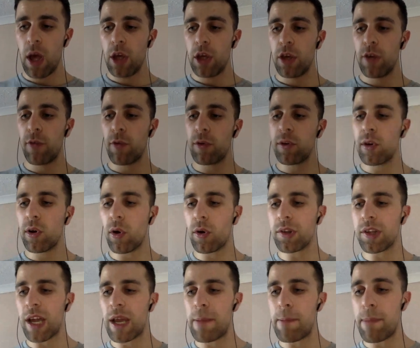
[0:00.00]
You've also
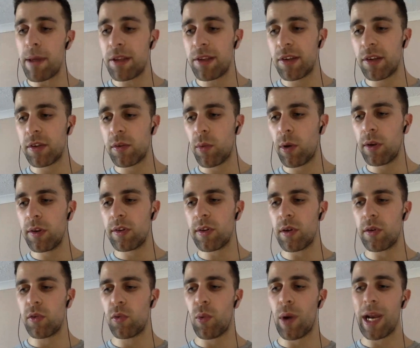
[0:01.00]
got a business one,
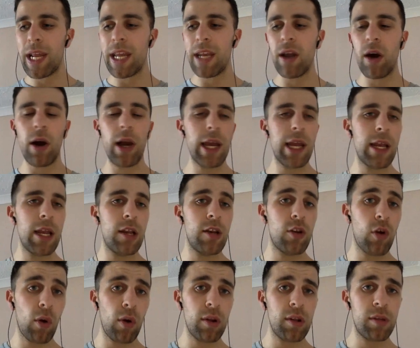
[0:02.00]
so twenty-nine
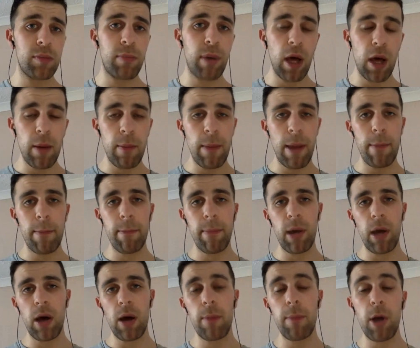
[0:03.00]
dollars per
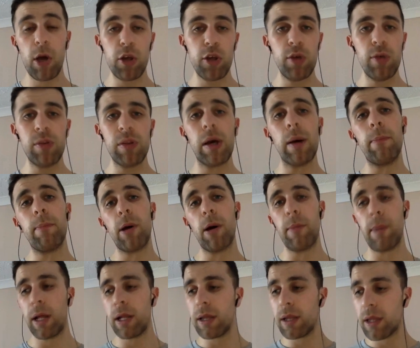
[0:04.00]
member, per user per
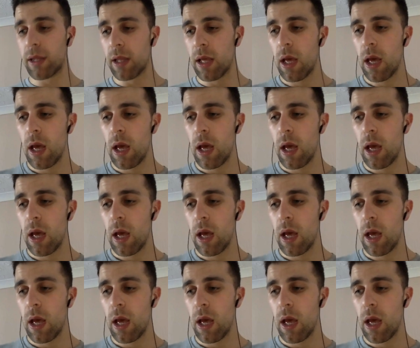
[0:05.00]
month,